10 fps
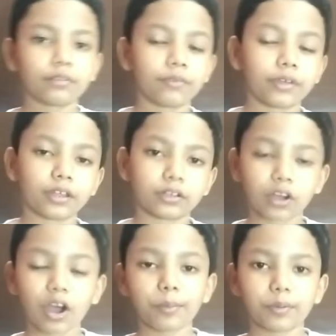with a
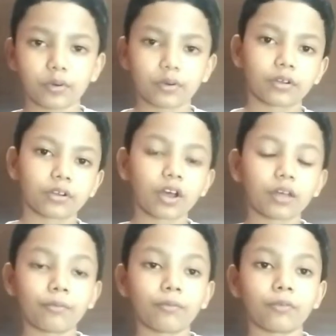
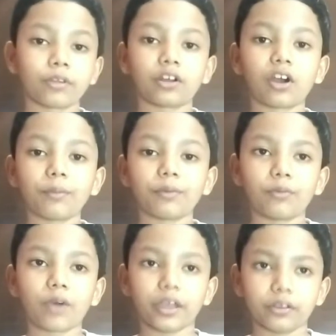copper
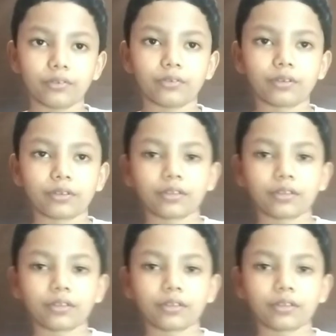wire.